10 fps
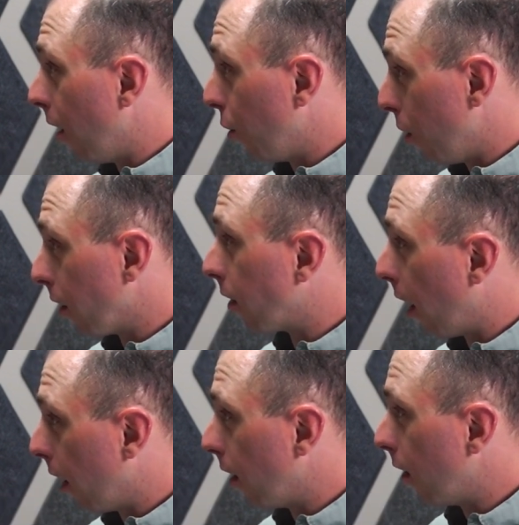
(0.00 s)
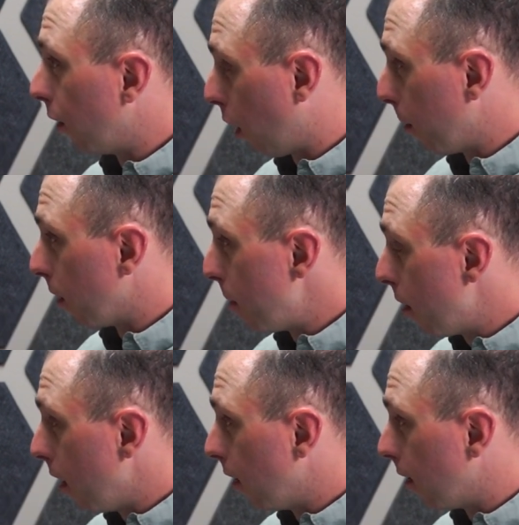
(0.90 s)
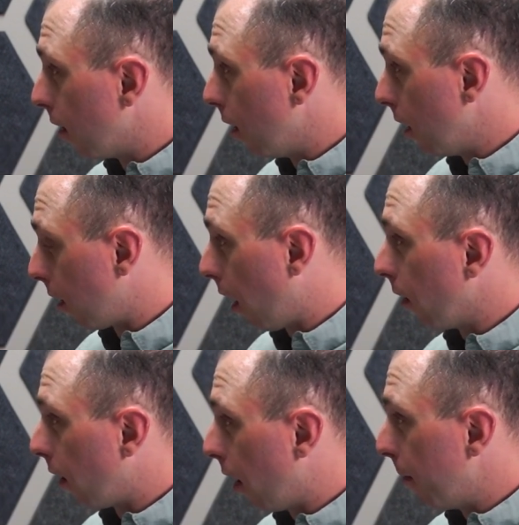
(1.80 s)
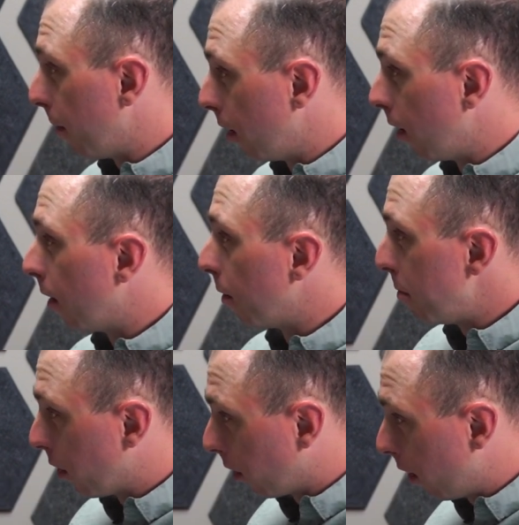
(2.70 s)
alongside Chairman Smithy's the entire time, Mitch